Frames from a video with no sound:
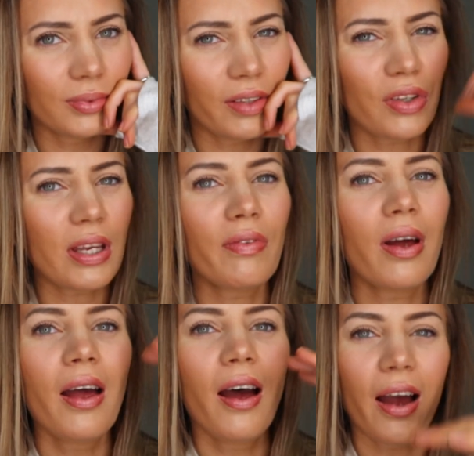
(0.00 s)

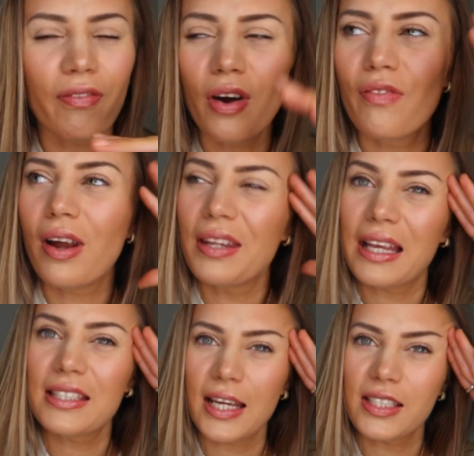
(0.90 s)
I've got an
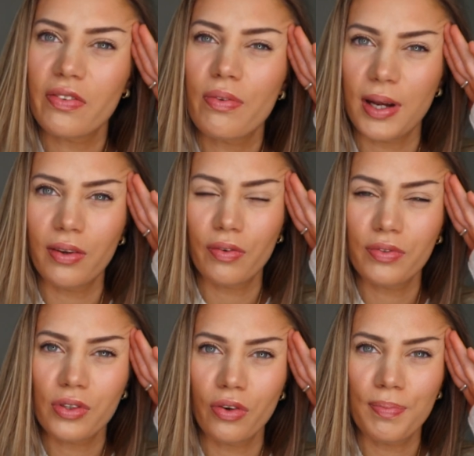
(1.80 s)
excessive
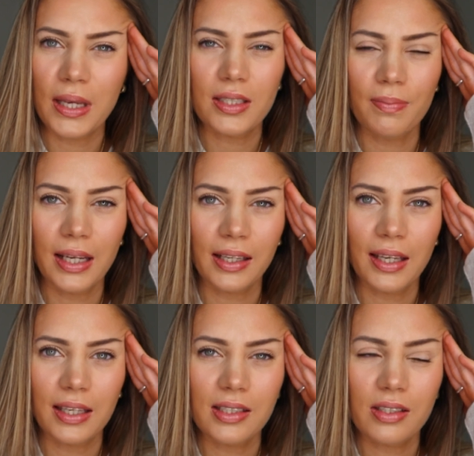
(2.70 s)
amount of pigs and
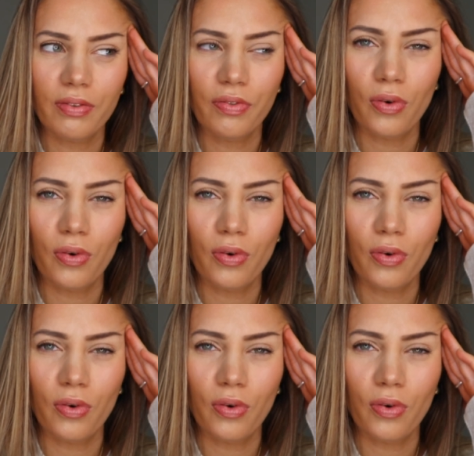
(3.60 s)
blankets